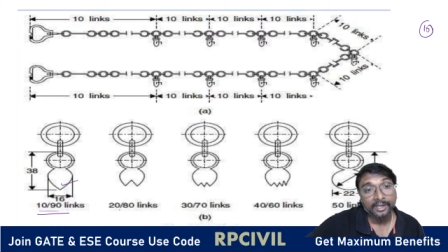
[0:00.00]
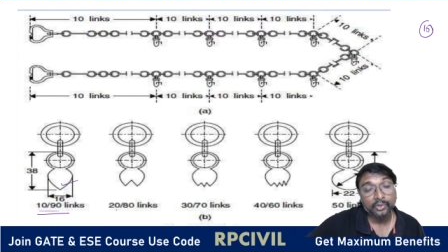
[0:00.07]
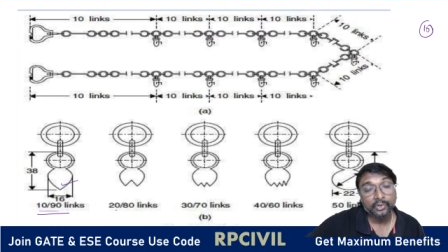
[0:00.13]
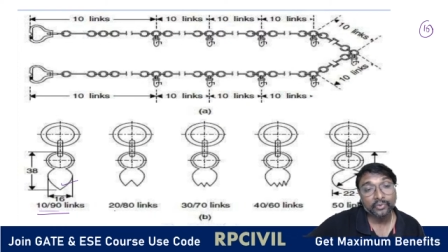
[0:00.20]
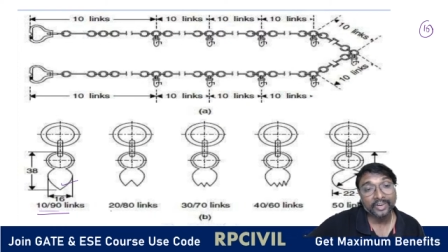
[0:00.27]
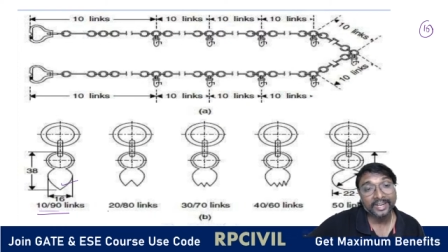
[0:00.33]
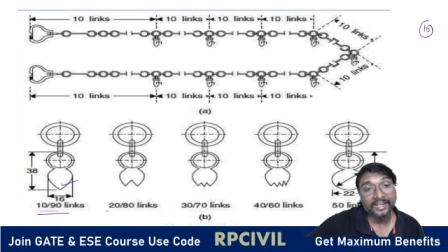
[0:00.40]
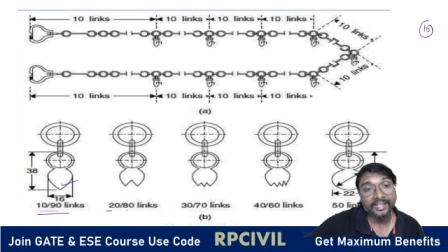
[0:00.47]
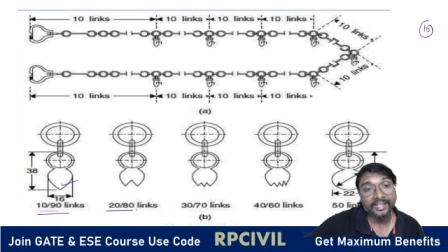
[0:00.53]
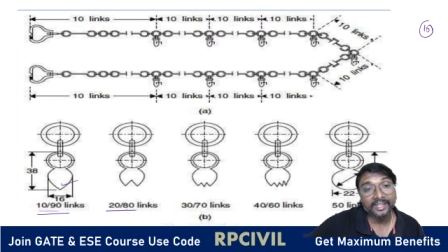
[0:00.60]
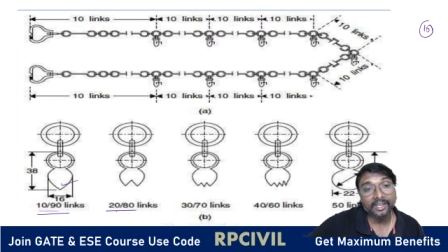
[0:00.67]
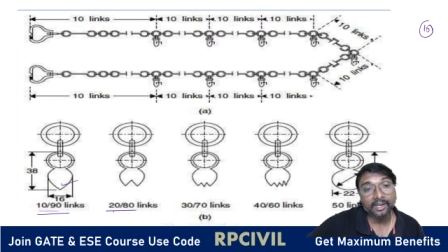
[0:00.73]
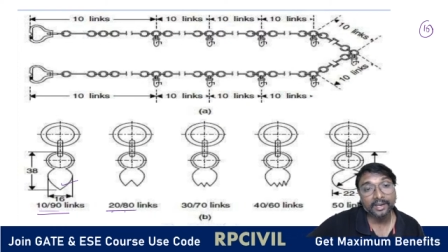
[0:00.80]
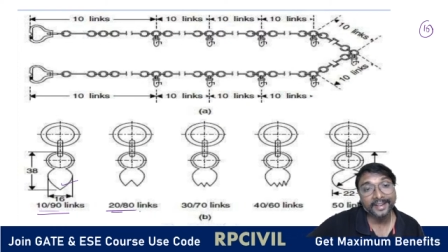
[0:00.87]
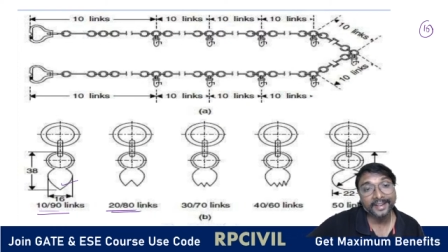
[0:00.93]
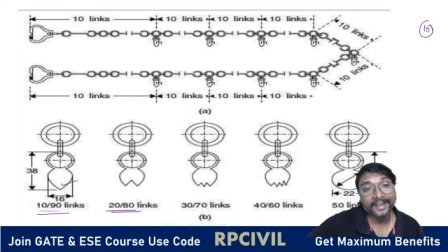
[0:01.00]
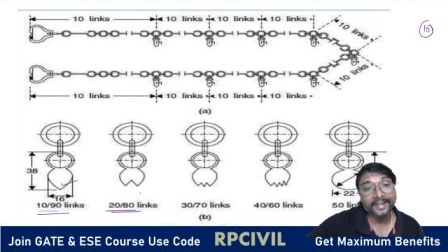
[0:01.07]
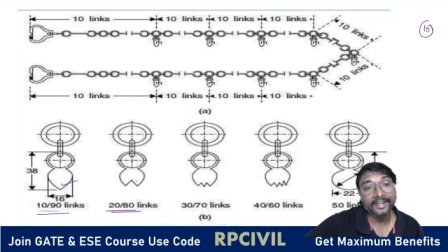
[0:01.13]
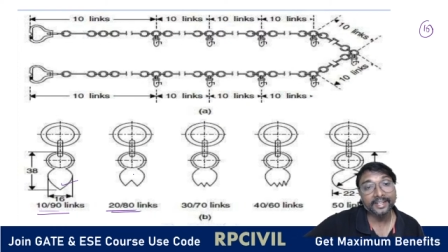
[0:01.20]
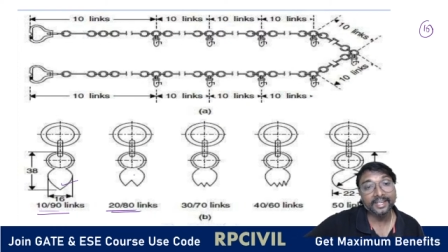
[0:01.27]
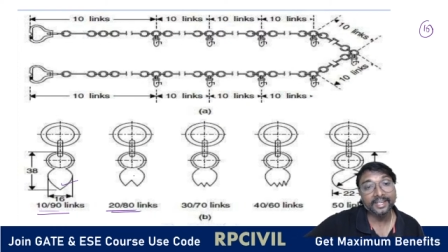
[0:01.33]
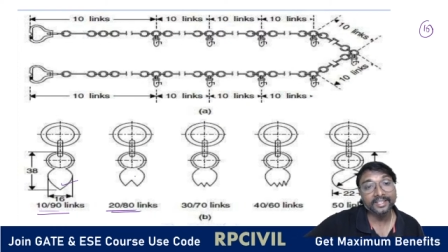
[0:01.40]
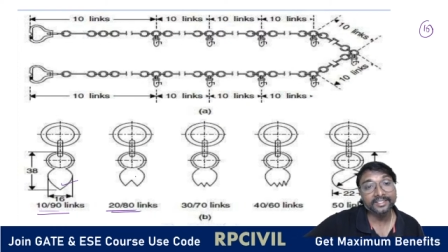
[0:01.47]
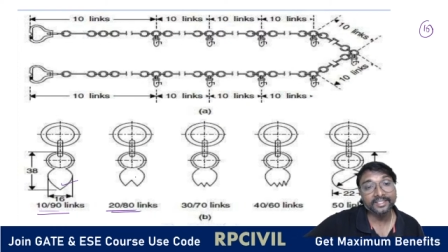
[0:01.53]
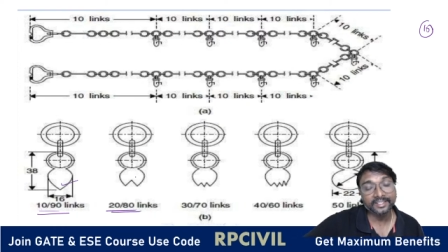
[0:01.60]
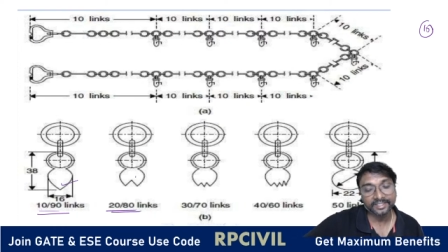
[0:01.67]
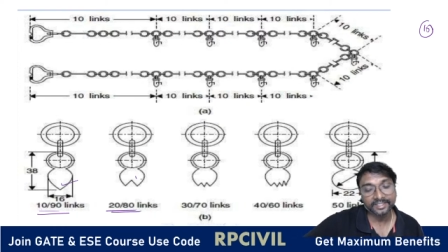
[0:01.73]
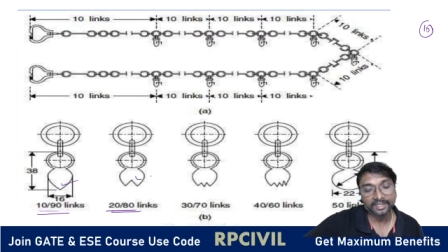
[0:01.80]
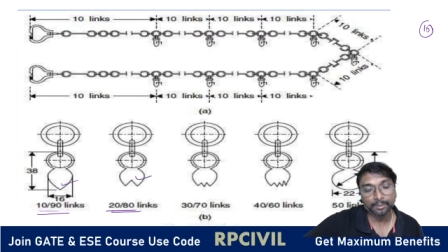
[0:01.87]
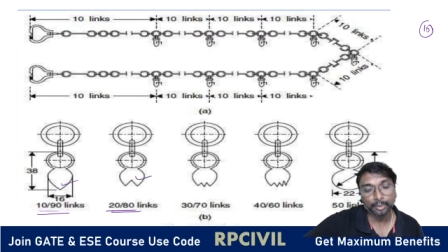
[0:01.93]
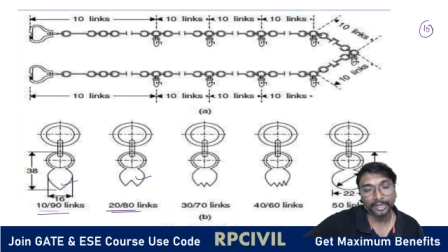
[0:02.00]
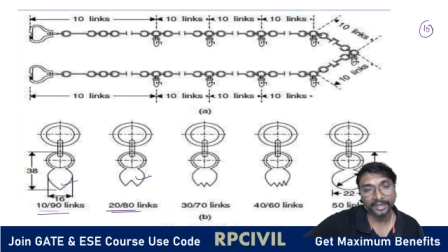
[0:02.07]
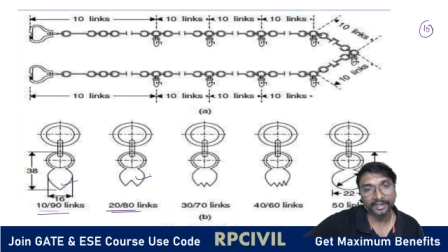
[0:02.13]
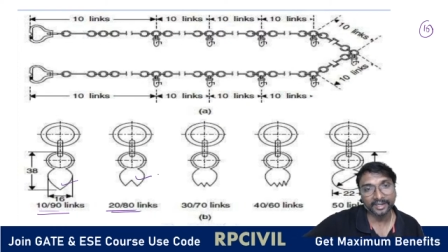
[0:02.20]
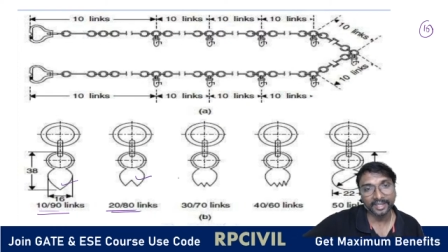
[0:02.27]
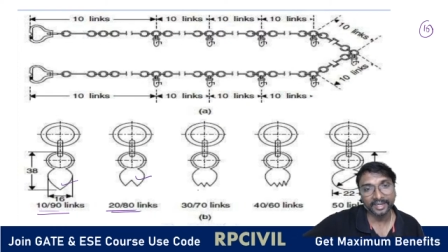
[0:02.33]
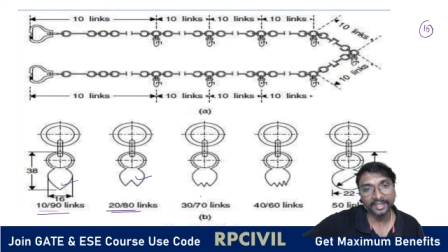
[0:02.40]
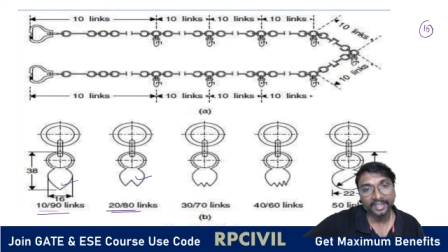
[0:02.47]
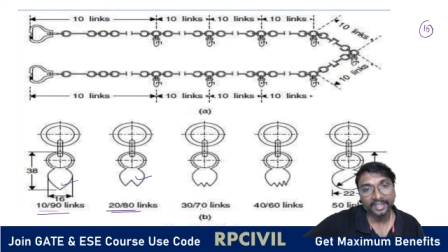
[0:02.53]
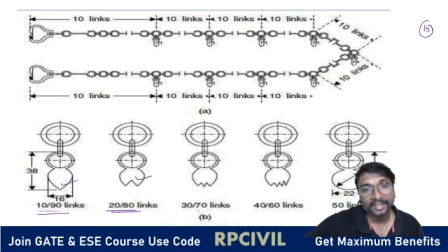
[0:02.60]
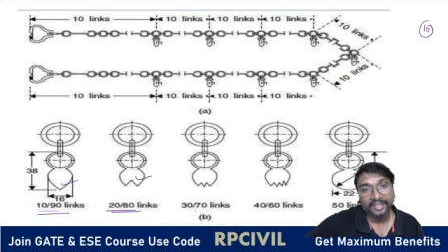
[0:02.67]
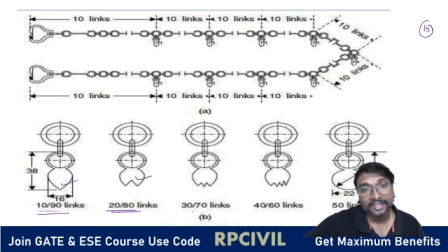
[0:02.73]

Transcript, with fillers: 20 or 80 links, this double leg tally.